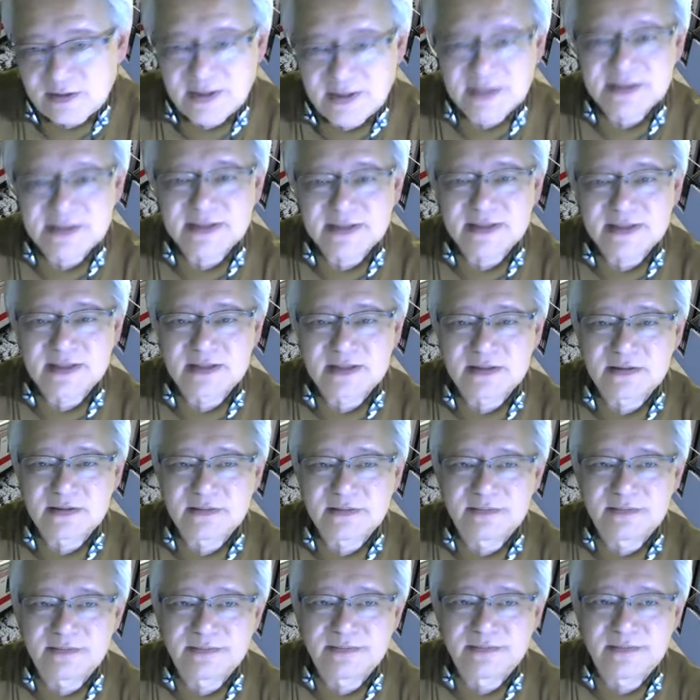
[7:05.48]
That's
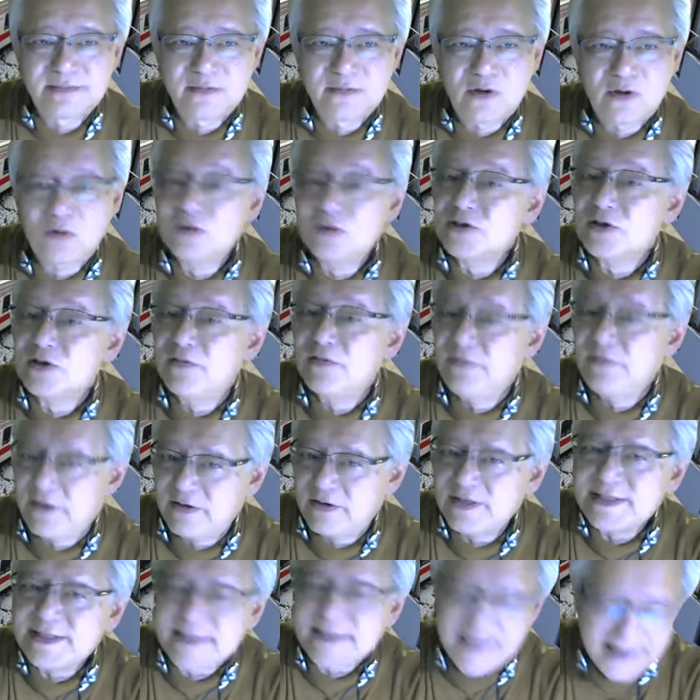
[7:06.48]
also
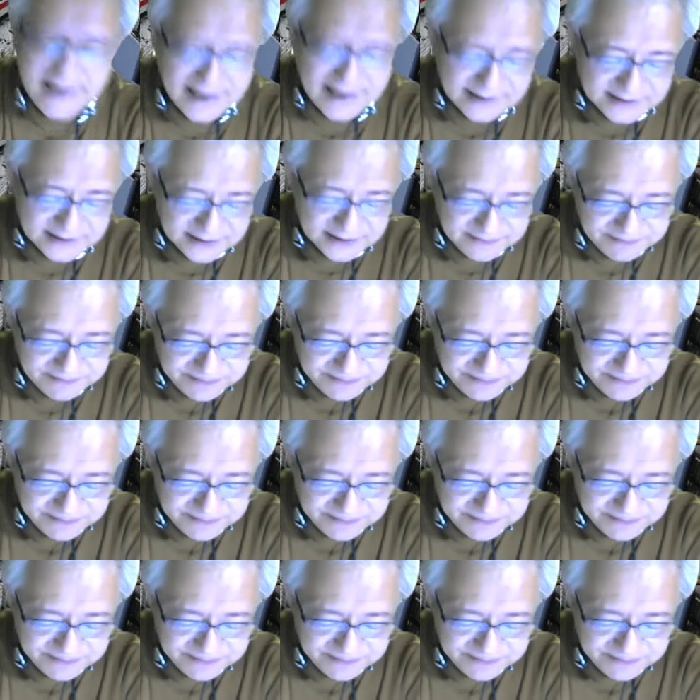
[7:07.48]
very sad.